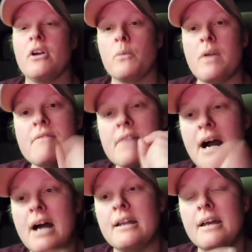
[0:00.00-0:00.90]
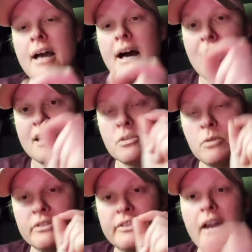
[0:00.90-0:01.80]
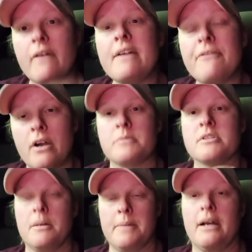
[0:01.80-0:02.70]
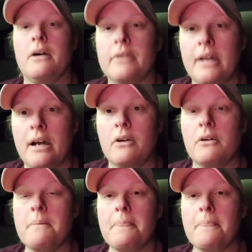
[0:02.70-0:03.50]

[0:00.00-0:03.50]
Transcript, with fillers: And we've got actual dairy farms coming out now.